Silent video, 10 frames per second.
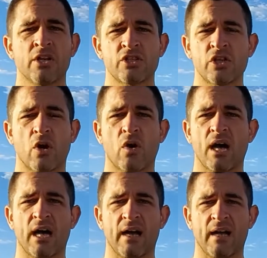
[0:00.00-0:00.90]
So
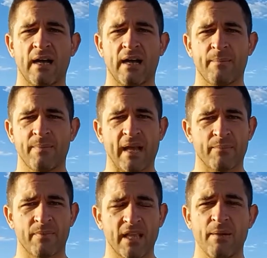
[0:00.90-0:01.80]
yeah,
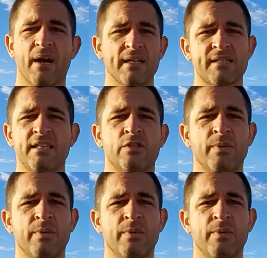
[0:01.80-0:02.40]
e-bikes need